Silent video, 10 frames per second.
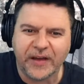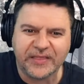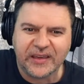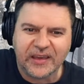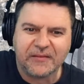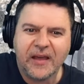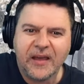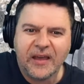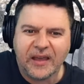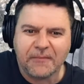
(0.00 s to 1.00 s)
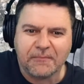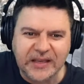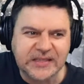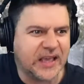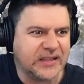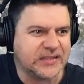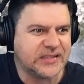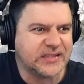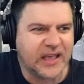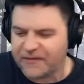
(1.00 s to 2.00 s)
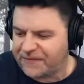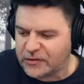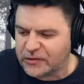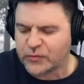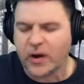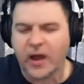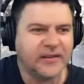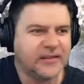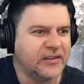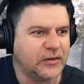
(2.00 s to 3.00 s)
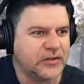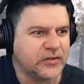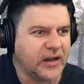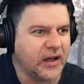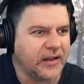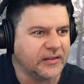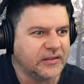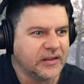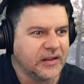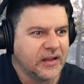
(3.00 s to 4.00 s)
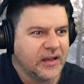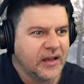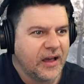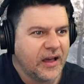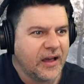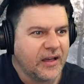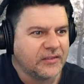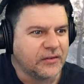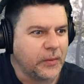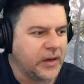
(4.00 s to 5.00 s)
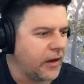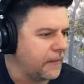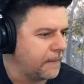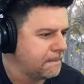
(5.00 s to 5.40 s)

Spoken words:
I think it makes sense and it feels right to do Straight Lines. So here we go.